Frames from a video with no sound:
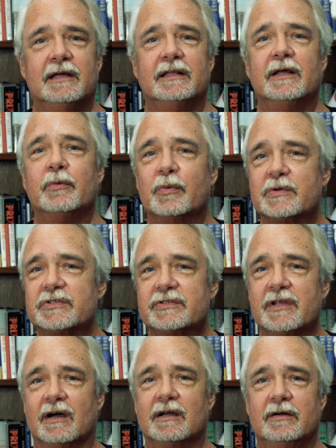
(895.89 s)
And then we were
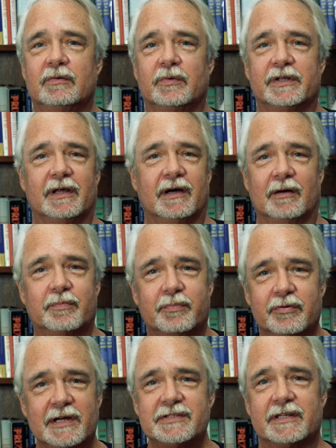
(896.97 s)
stuck with a
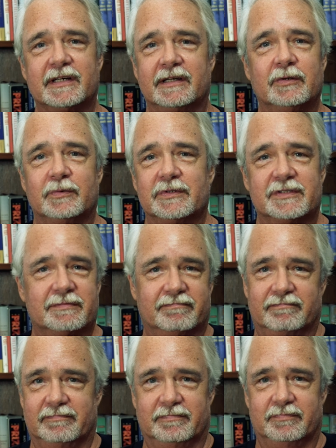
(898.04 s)
president who was
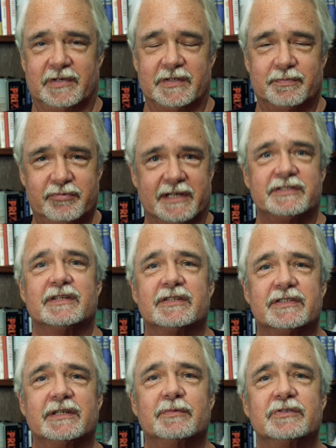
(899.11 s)
his
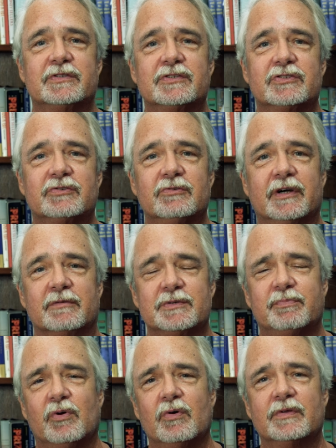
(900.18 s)
presidency was destroyed. It was
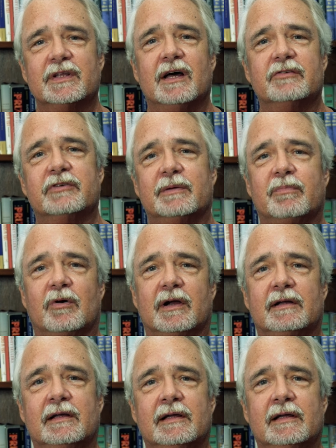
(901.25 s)
pulling the country apart.